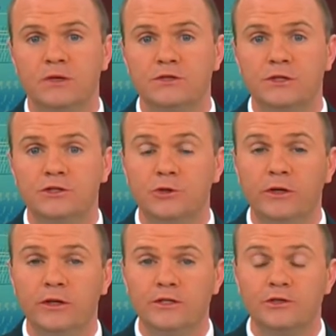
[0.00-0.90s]
She's
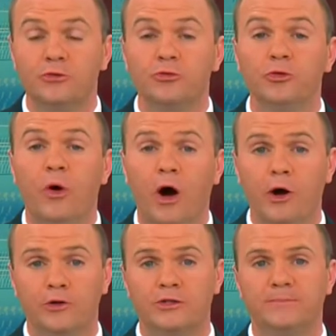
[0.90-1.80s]
doing this through
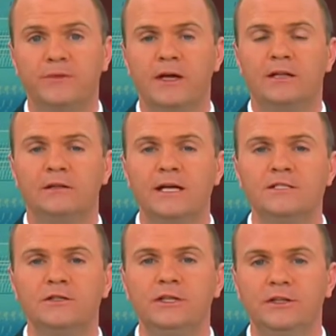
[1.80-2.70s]
art. Leslie